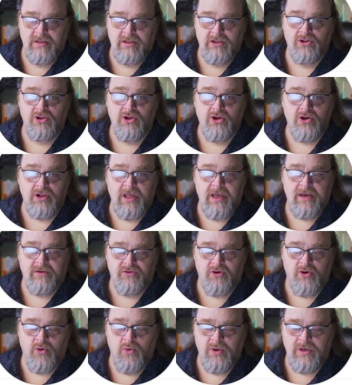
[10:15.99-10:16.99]
look like
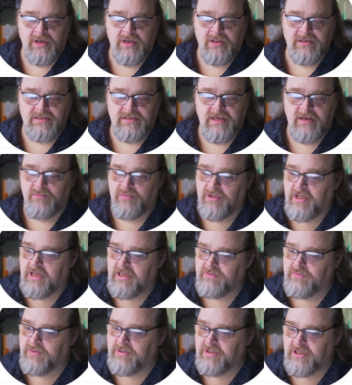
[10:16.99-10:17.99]
they're going to the same
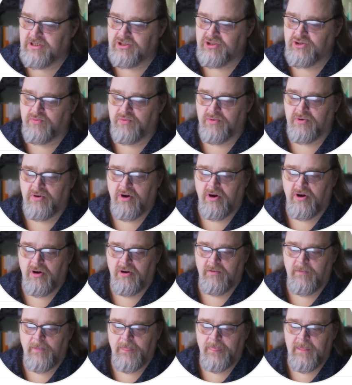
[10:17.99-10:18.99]
place, but they super
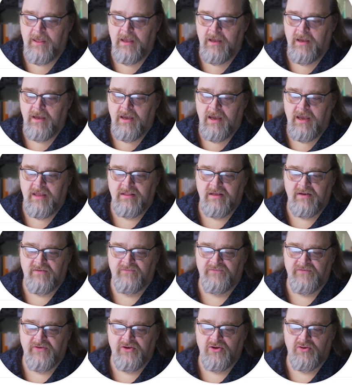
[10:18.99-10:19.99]
aren't. And then
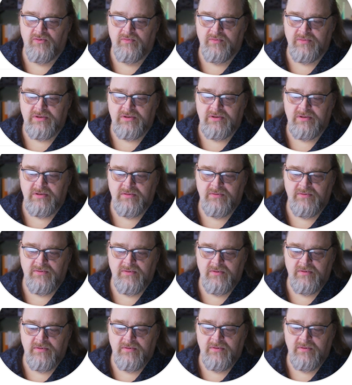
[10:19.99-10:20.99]
films
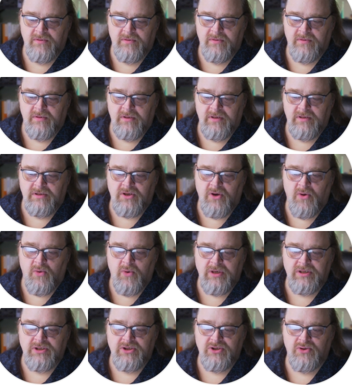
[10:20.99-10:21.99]
is
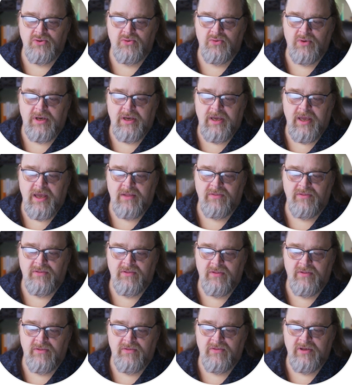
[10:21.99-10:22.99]
going to,
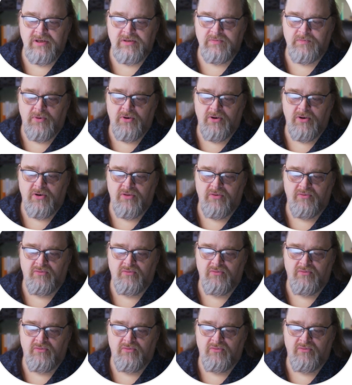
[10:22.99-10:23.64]
again, this part of